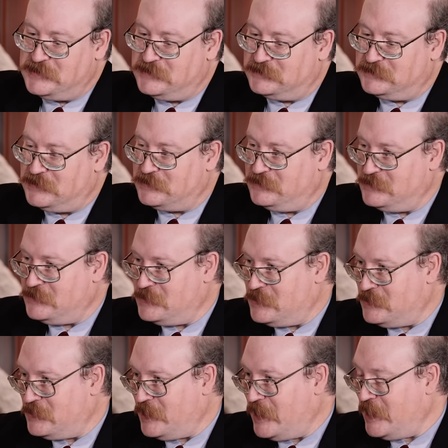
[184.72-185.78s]
it, is that the
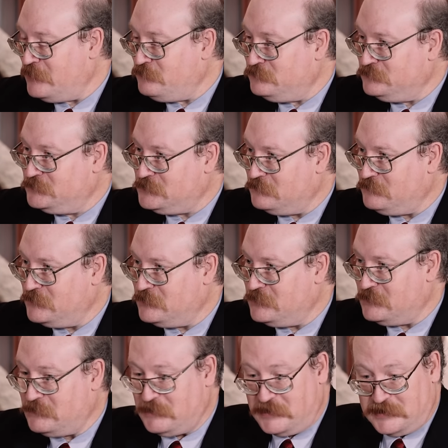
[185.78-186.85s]
annals of
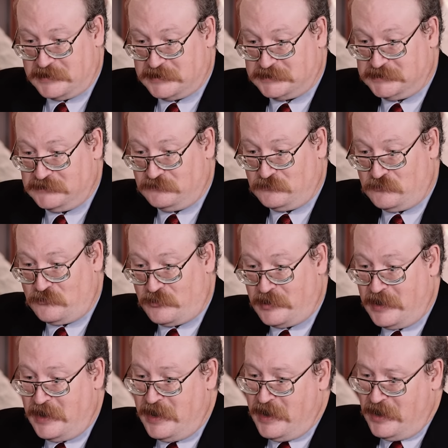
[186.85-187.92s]
the Civil War
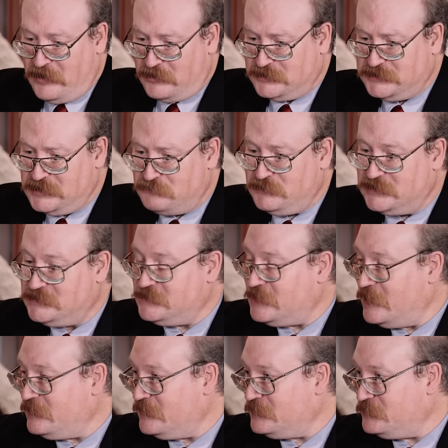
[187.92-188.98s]
are somewhat
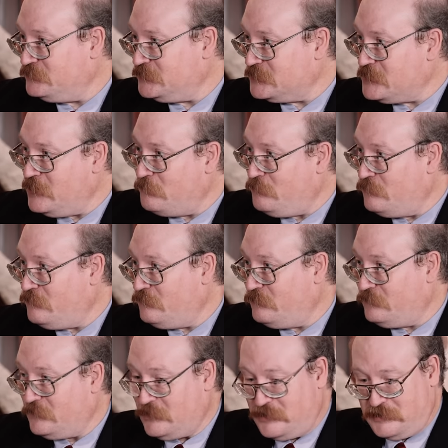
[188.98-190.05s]
silent. There's a couple
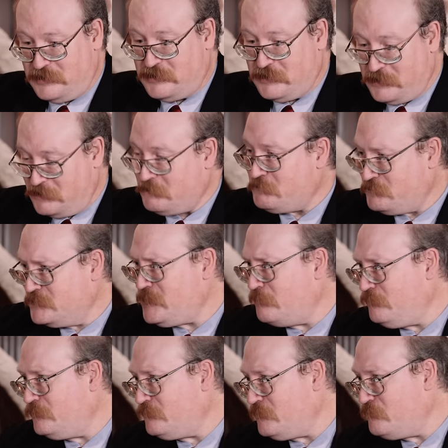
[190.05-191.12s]
of
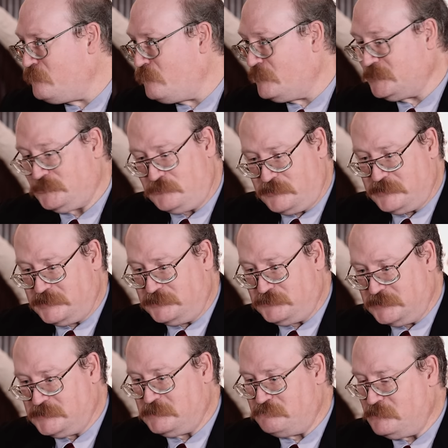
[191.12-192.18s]
reports where this
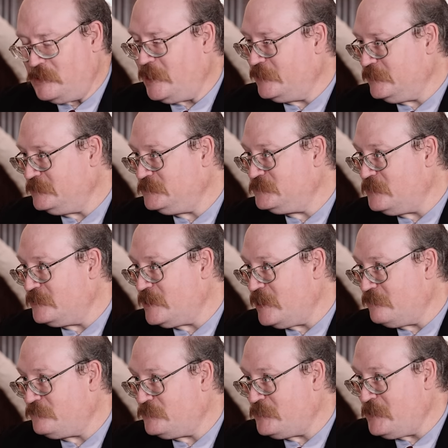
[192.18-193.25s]
was highly sought
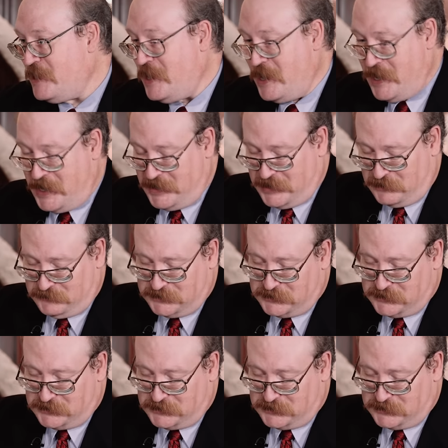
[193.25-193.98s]
after. There